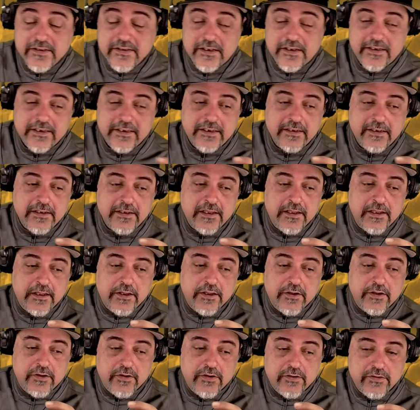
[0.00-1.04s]
on it.
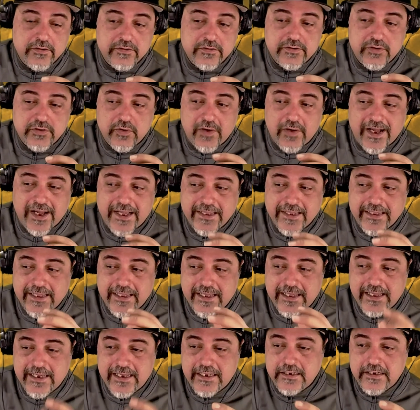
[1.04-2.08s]
So I
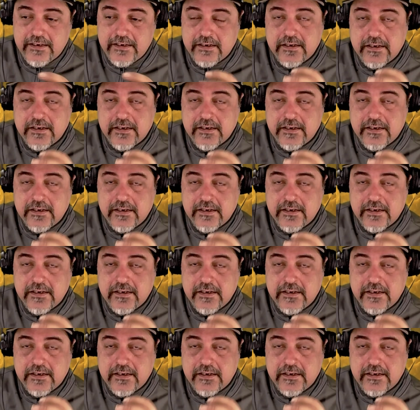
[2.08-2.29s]
had a